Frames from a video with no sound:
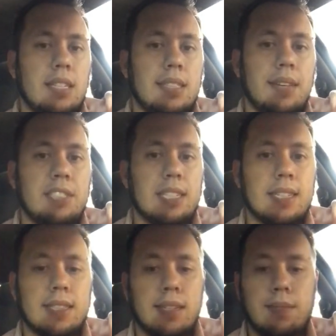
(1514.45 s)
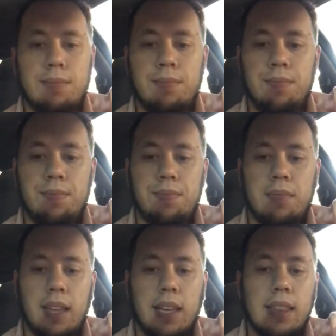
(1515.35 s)
David Johnson
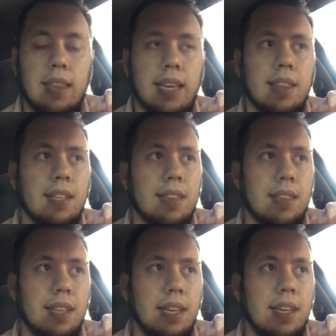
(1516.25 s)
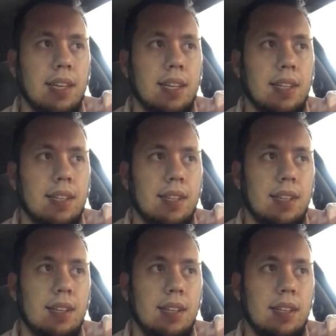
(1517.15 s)
led the league
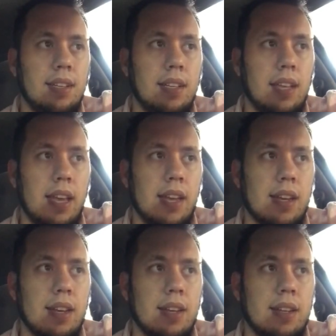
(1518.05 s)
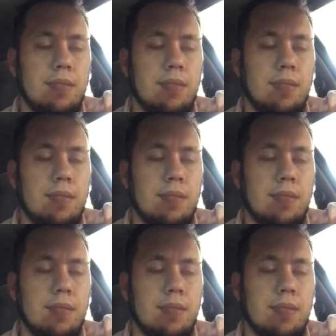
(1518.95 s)
in